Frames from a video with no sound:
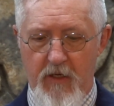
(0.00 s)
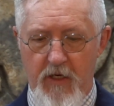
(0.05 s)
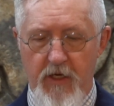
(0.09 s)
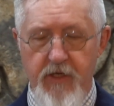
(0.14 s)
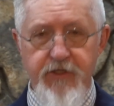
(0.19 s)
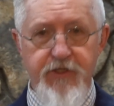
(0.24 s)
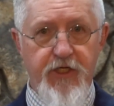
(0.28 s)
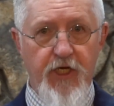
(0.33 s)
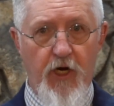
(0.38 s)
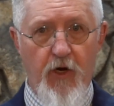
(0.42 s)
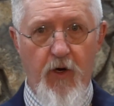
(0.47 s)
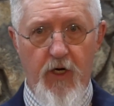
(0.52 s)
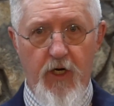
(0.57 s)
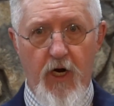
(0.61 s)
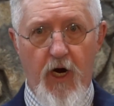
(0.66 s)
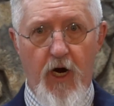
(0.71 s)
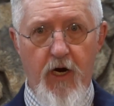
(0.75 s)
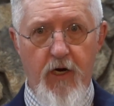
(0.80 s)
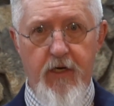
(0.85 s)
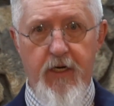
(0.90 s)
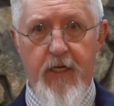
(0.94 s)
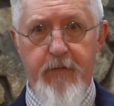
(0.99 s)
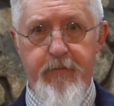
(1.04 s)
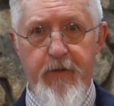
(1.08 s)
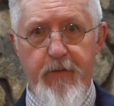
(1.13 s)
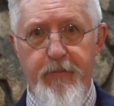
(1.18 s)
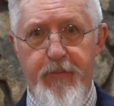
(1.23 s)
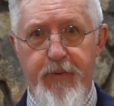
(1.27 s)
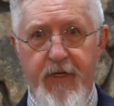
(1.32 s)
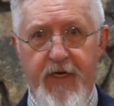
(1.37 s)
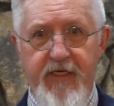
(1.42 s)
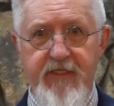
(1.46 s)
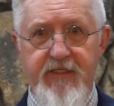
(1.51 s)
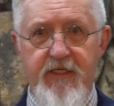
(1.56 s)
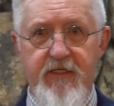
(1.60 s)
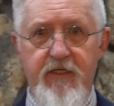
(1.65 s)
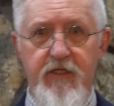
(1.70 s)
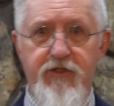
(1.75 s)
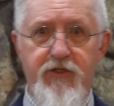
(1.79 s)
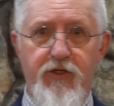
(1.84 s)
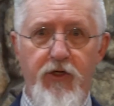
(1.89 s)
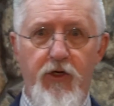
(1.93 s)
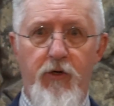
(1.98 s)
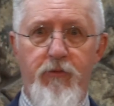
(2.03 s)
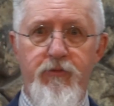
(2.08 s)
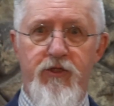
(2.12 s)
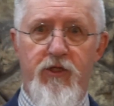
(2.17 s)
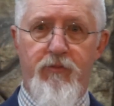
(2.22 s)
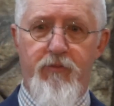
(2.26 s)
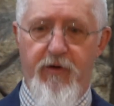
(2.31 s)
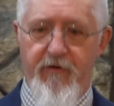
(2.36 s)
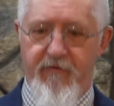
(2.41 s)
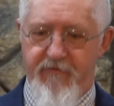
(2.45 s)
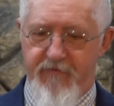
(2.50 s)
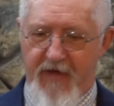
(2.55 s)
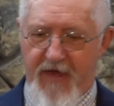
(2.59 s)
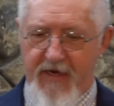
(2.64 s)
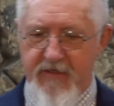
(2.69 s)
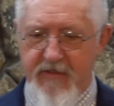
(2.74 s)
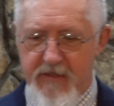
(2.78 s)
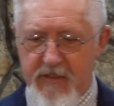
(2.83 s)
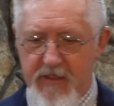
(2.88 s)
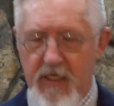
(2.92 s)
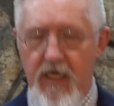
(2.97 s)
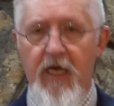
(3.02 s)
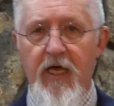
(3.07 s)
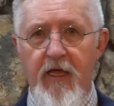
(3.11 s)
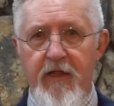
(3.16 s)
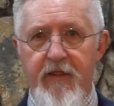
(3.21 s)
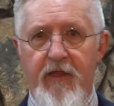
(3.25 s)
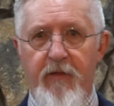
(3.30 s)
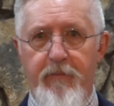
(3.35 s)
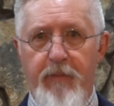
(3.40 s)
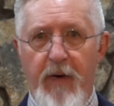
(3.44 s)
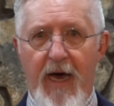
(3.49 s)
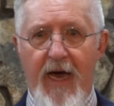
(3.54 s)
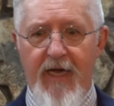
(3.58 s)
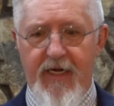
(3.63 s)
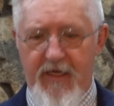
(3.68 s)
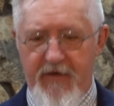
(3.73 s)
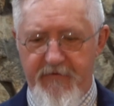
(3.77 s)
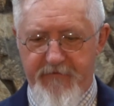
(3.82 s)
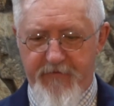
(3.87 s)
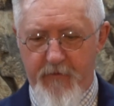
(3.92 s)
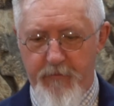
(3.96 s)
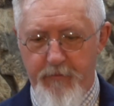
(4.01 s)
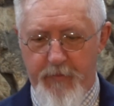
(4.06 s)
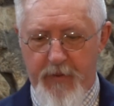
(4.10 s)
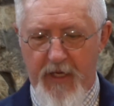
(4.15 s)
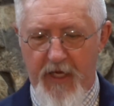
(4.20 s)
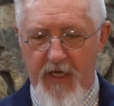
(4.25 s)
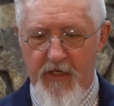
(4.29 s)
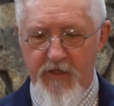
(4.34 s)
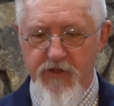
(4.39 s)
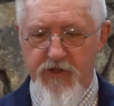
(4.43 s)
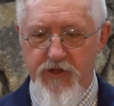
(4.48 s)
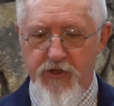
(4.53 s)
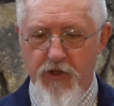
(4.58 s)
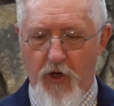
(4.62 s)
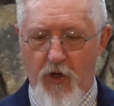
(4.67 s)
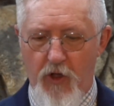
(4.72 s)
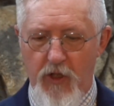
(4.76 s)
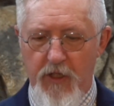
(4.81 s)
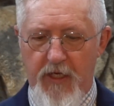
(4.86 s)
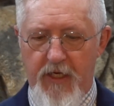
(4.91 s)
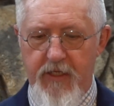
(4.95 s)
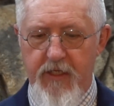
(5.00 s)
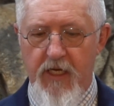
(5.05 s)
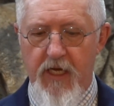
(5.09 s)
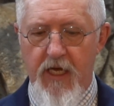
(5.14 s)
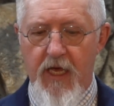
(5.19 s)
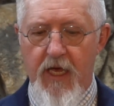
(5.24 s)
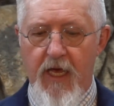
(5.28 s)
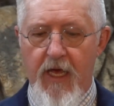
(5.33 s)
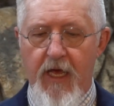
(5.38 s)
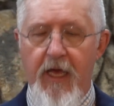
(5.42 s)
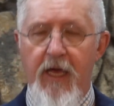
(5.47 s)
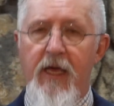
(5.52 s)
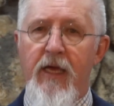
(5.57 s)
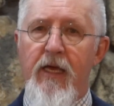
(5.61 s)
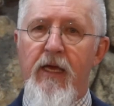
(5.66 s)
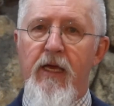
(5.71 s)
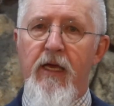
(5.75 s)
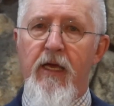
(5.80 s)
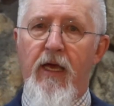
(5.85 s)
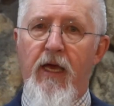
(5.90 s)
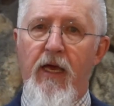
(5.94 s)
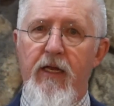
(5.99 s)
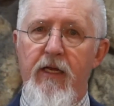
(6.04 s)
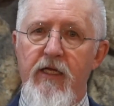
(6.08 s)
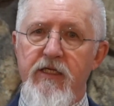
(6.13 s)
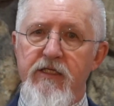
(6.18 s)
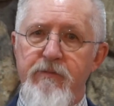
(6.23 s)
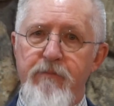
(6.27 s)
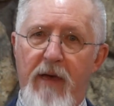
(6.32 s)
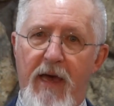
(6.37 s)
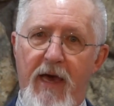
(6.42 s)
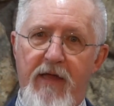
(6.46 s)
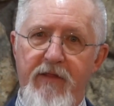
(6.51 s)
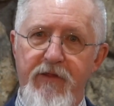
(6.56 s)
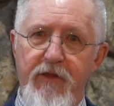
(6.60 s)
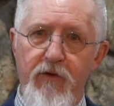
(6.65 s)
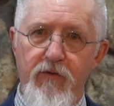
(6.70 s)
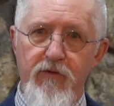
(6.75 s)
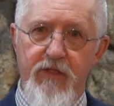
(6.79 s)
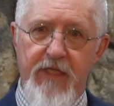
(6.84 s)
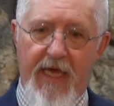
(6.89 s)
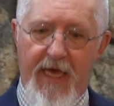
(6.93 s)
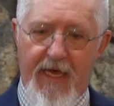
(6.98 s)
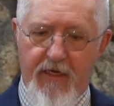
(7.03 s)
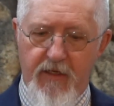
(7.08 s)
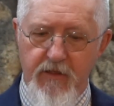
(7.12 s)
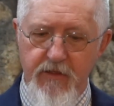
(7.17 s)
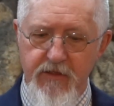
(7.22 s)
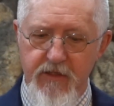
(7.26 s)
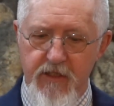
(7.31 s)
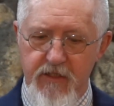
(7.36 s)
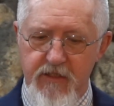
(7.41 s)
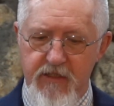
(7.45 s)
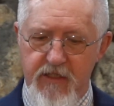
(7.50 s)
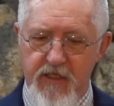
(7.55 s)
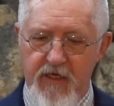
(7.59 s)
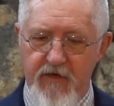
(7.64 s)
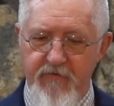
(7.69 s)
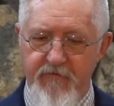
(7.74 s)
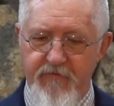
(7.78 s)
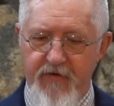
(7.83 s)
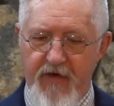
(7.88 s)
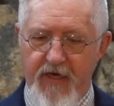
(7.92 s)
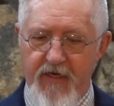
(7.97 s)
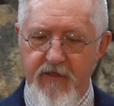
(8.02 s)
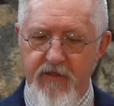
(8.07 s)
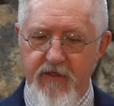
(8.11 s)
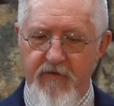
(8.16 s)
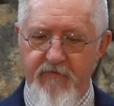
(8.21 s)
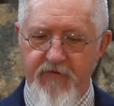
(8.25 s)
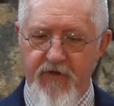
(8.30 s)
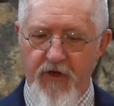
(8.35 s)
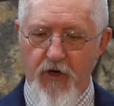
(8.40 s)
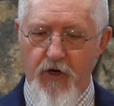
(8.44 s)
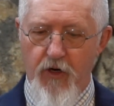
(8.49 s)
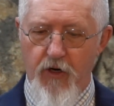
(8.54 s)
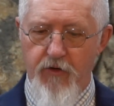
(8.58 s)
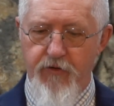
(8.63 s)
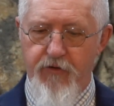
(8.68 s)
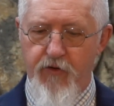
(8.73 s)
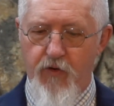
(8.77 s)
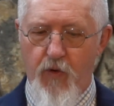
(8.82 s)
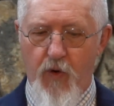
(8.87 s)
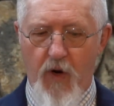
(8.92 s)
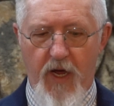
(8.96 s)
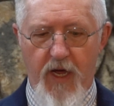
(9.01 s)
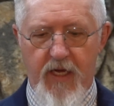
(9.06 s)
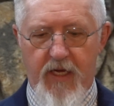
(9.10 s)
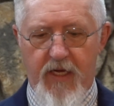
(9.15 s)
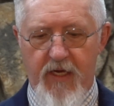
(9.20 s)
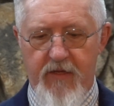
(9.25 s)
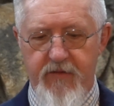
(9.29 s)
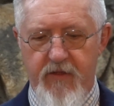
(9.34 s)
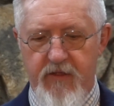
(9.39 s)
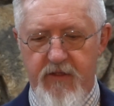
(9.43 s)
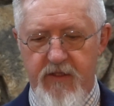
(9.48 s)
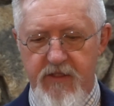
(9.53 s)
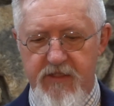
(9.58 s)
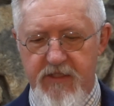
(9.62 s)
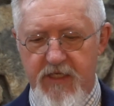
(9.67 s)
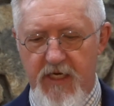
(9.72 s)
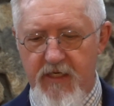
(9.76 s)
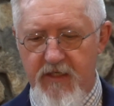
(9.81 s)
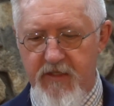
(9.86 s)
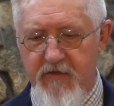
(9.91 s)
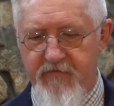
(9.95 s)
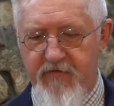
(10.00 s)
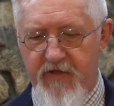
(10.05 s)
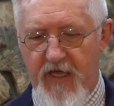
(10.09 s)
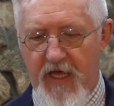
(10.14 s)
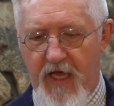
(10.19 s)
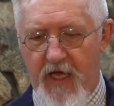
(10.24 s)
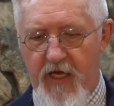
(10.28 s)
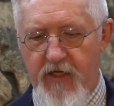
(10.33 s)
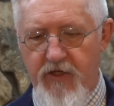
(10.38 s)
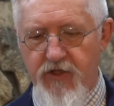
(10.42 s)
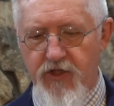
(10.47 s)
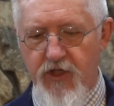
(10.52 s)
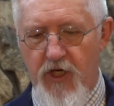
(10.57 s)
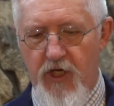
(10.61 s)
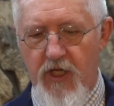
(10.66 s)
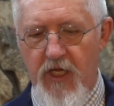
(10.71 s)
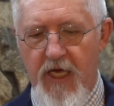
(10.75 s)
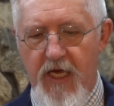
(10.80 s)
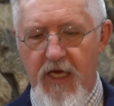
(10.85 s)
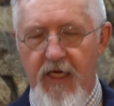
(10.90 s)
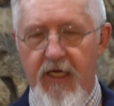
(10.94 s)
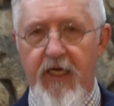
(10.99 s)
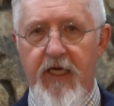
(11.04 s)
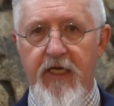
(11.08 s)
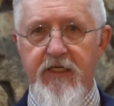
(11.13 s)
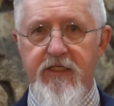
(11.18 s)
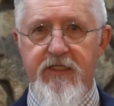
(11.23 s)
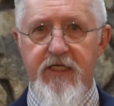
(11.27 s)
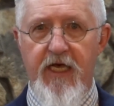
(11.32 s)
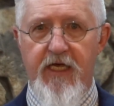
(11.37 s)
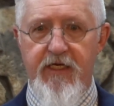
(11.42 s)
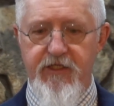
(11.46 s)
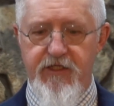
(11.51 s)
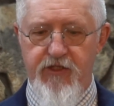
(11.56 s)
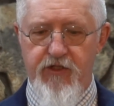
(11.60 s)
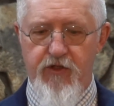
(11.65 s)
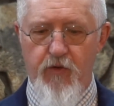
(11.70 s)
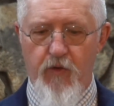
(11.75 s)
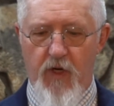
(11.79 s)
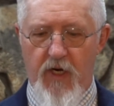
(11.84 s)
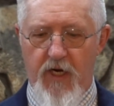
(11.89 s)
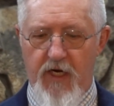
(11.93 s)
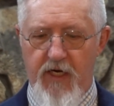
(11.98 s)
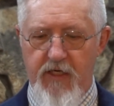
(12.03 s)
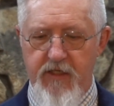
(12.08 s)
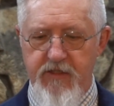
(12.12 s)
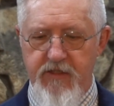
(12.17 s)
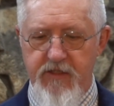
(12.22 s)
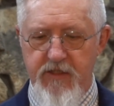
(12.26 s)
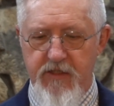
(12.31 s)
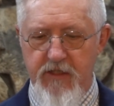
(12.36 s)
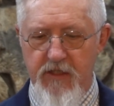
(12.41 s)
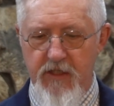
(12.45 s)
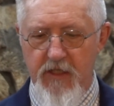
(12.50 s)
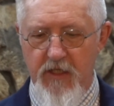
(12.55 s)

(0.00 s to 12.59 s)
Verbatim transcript: So a guard had been placed at the tomb to prevent the body from being stolen. And as Matthew tells us the event of the earthquake and the descent of the angel, he says to us